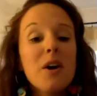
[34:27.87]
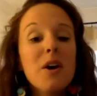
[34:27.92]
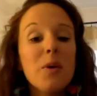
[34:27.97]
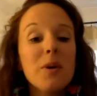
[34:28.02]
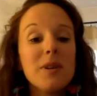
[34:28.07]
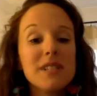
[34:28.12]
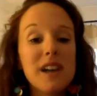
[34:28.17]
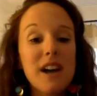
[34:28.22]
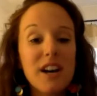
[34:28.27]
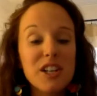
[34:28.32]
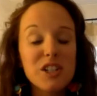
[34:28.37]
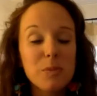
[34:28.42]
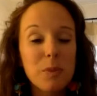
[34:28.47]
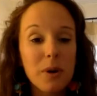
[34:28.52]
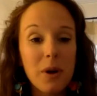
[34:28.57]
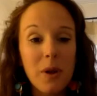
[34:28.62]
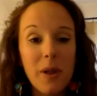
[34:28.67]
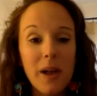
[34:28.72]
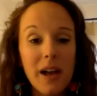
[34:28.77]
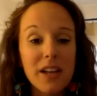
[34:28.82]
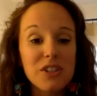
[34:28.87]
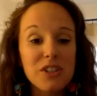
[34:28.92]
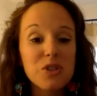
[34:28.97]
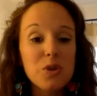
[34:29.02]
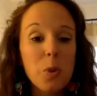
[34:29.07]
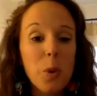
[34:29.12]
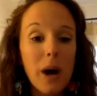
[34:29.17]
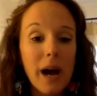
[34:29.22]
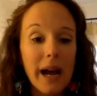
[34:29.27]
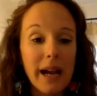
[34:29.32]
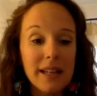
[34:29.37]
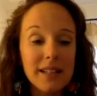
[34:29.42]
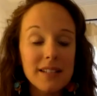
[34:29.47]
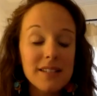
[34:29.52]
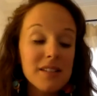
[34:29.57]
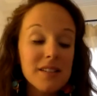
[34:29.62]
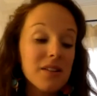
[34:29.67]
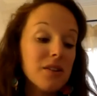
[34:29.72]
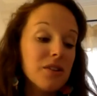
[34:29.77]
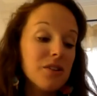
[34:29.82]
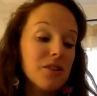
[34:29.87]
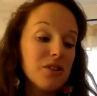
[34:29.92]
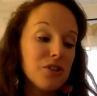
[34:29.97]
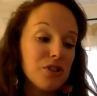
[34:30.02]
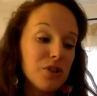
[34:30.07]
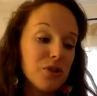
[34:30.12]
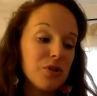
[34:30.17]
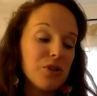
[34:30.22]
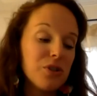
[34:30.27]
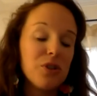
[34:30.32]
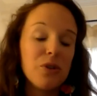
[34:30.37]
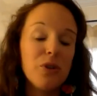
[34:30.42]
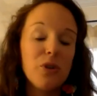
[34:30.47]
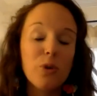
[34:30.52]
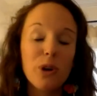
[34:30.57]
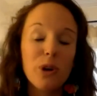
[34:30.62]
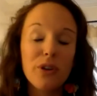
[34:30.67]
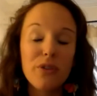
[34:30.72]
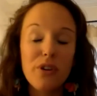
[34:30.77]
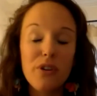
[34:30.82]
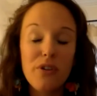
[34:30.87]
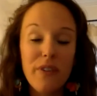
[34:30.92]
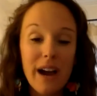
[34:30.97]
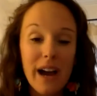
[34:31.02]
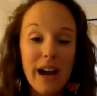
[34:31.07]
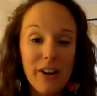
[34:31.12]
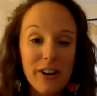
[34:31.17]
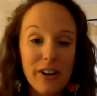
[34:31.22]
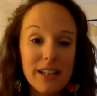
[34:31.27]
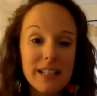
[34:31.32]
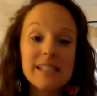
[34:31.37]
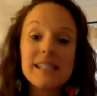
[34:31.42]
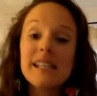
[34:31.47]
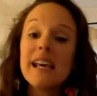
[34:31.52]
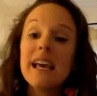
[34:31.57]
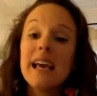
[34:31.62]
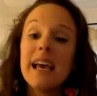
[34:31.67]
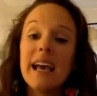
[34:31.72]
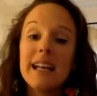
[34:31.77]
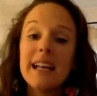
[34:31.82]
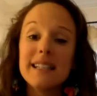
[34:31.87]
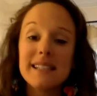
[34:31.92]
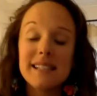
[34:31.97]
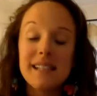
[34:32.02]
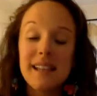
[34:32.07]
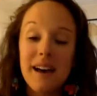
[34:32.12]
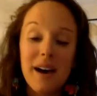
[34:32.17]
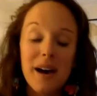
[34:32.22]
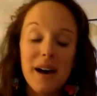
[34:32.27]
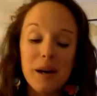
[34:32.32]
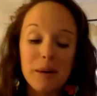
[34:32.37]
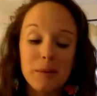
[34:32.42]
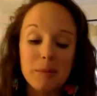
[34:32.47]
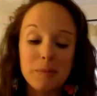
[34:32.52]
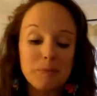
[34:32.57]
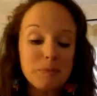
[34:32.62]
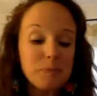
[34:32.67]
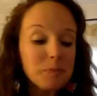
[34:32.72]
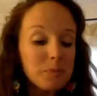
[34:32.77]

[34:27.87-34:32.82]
was hospitalized twice due to norovirus and um,